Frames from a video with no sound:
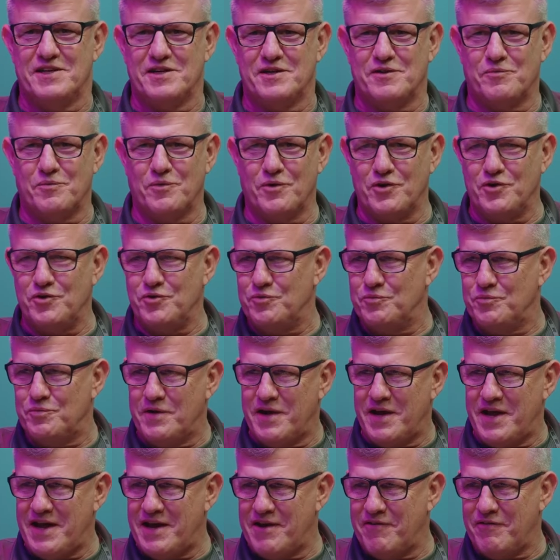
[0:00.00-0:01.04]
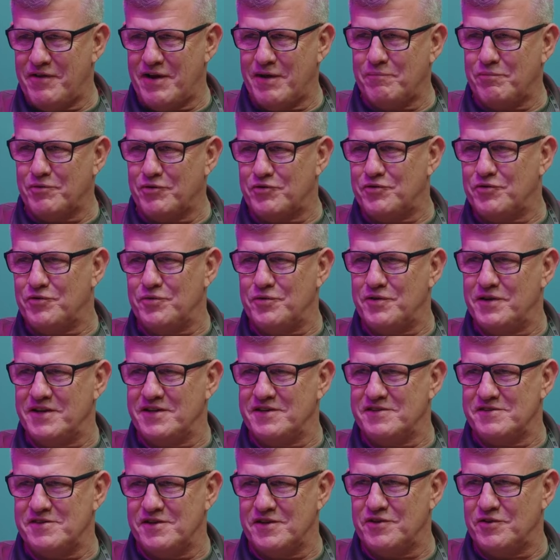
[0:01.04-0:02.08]
where you have
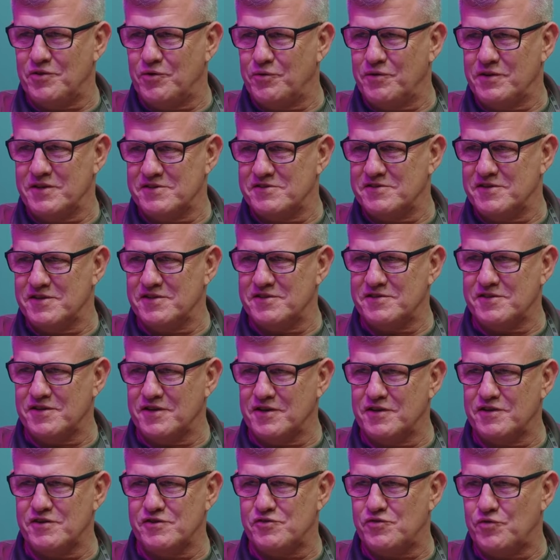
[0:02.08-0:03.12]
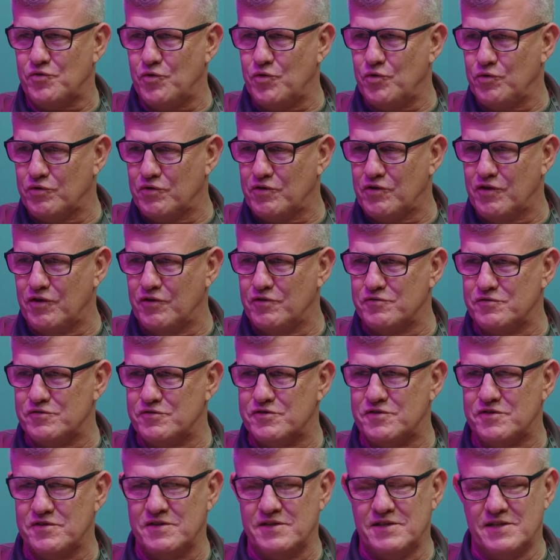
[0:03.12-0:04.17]
opportunities that don't exist in controlled,
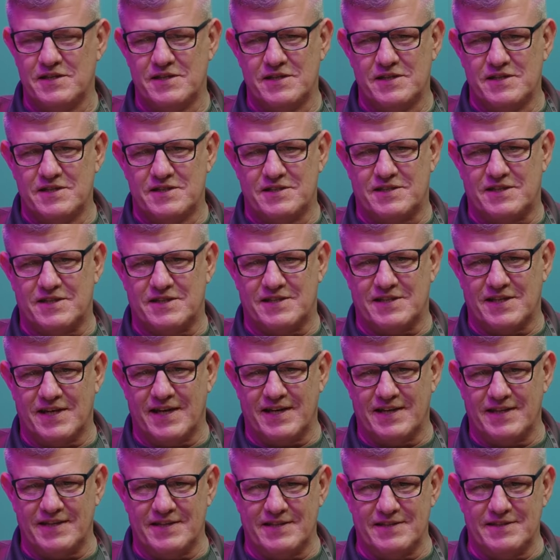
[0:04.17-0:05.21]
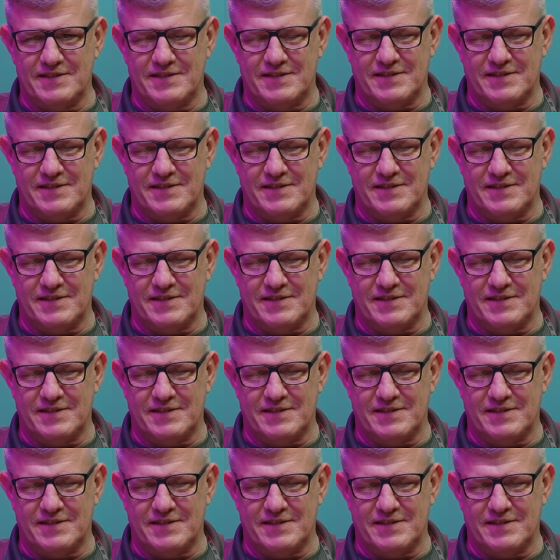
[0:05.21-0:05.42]
closed societies,